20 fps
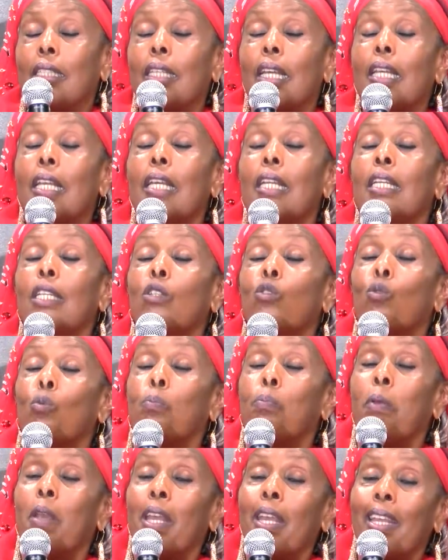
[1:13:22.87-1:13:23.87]
taking it to
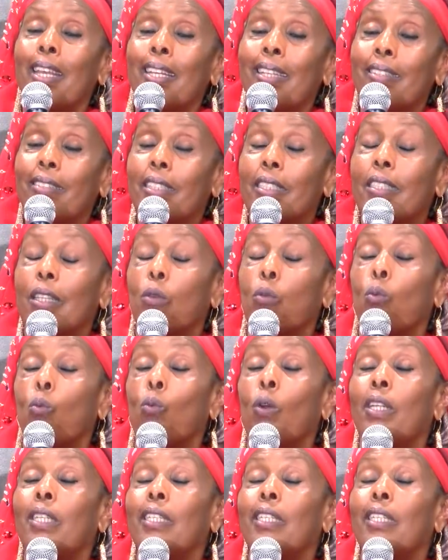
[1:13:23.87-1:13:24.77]
pay interest and